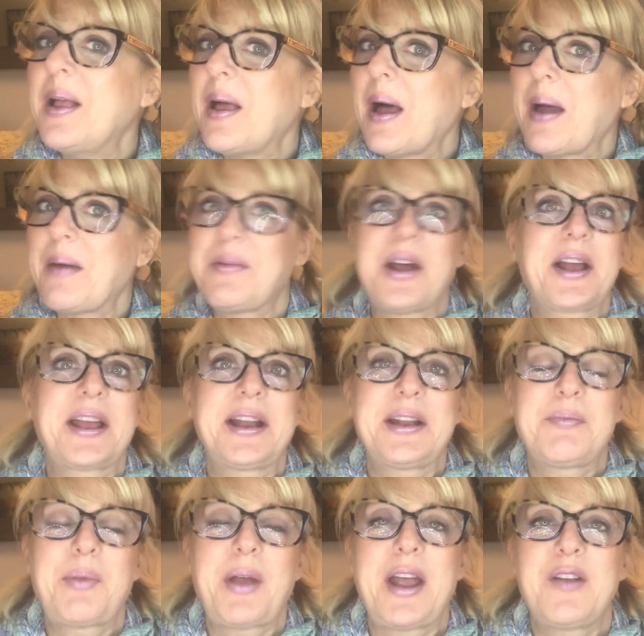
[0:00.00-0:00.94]
I'm not
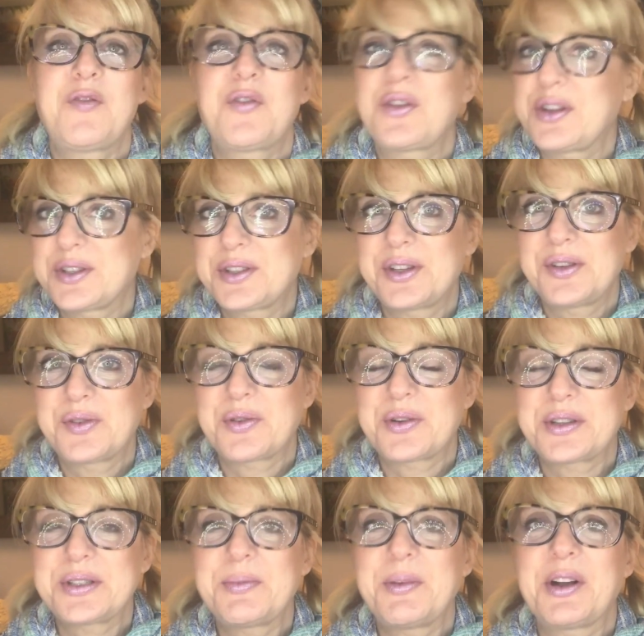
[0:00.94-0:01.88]
getting paid for this
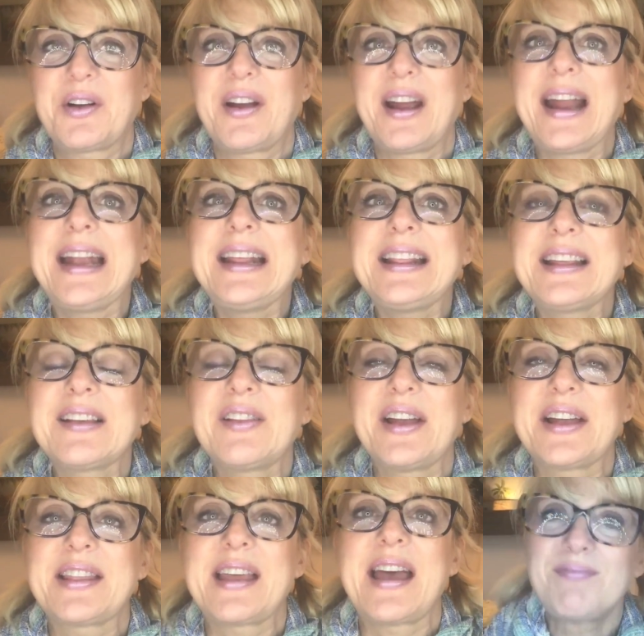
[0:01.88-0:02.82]
endorsement or anything
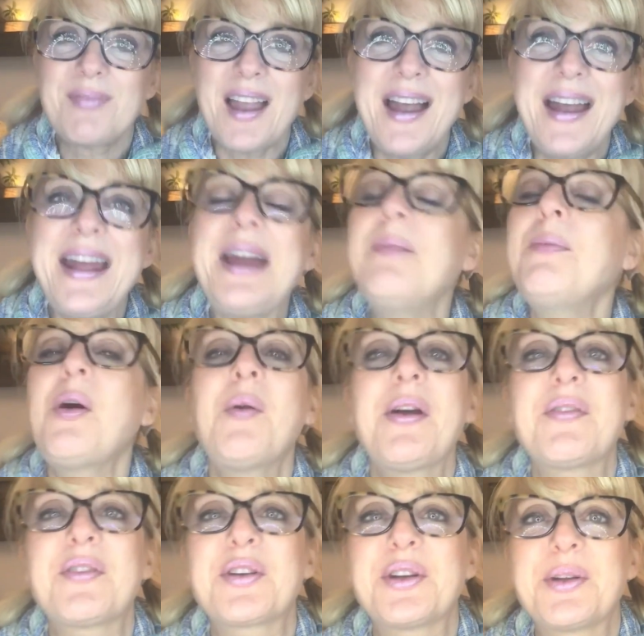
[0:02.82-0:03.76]
like that. I am,
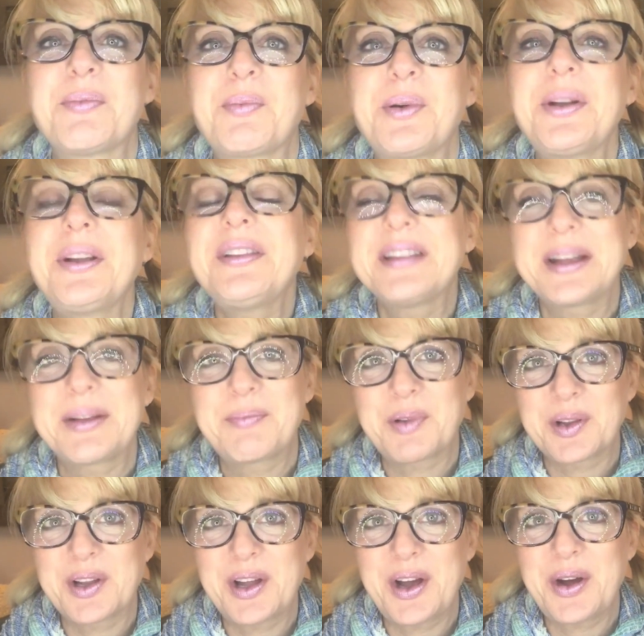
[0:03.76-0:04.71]
however, going to put a link
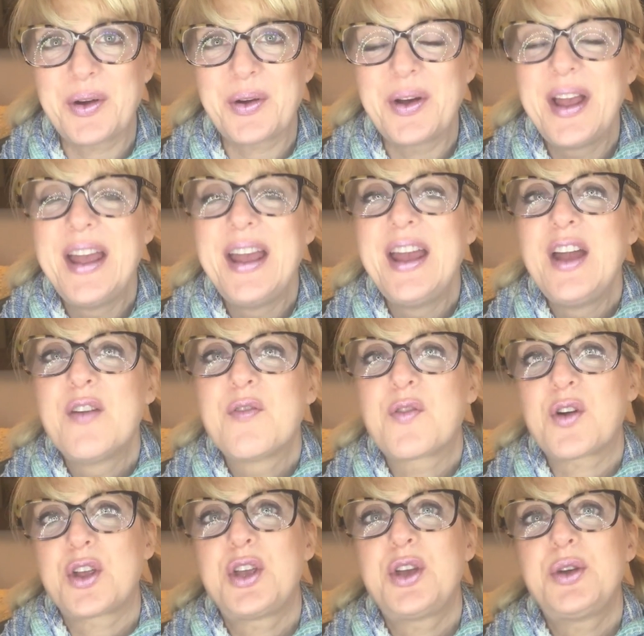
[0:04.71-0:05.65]
below
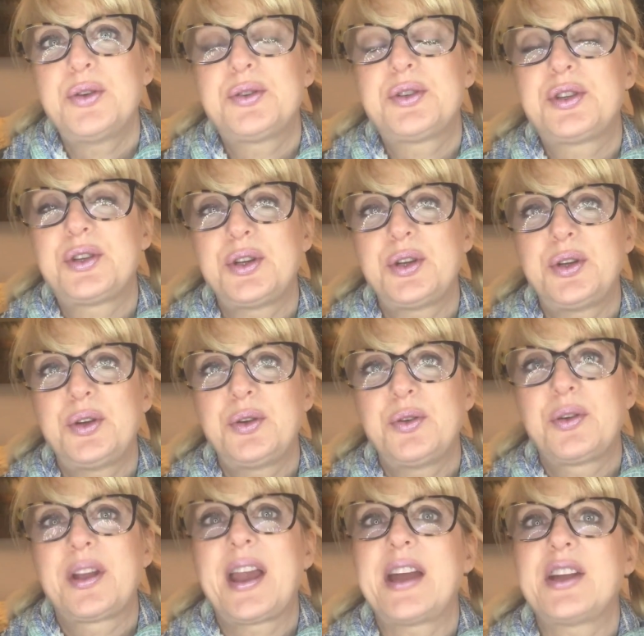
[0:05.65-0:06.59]
for you to
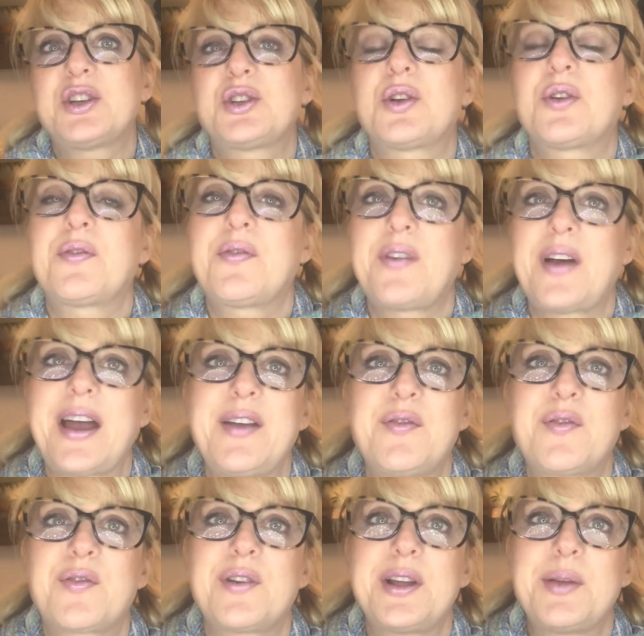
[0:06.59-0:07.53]
get your 5
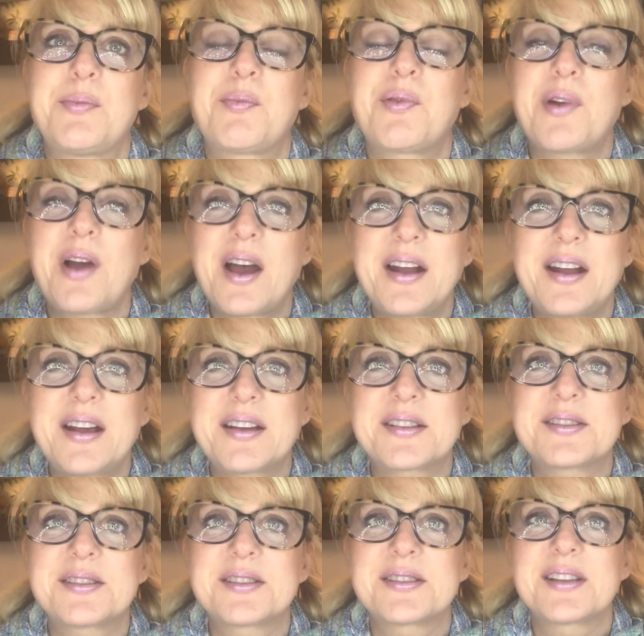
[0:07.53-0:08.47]
free
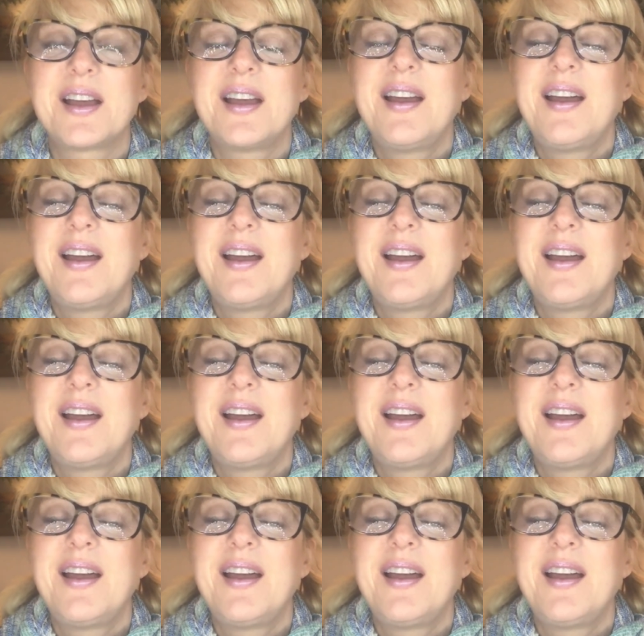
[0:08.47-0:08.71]
products.